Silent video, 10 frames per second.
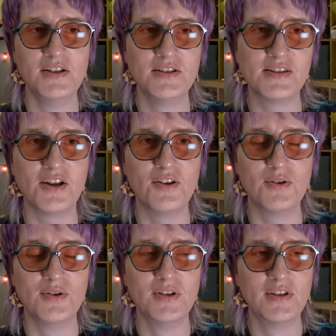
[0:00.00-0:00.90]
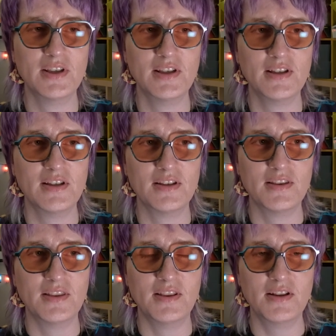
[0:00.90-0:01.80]
So,
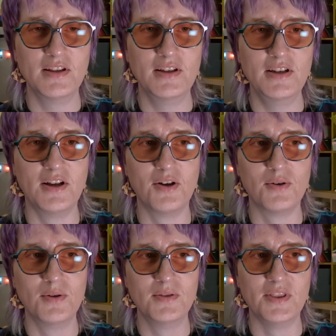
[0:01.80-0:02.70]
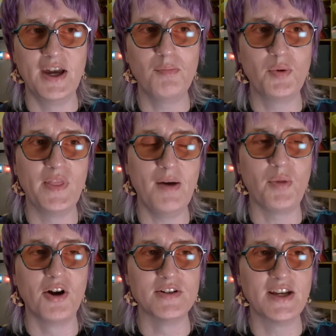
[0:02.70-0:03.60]
you know, that, that
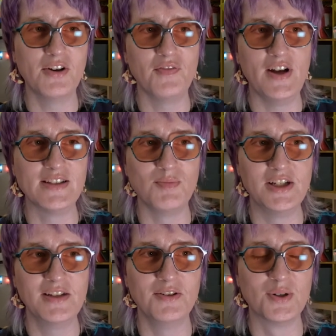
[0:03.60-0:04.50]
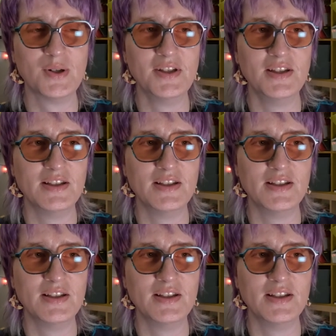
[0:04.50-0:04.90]
part terrifies me too.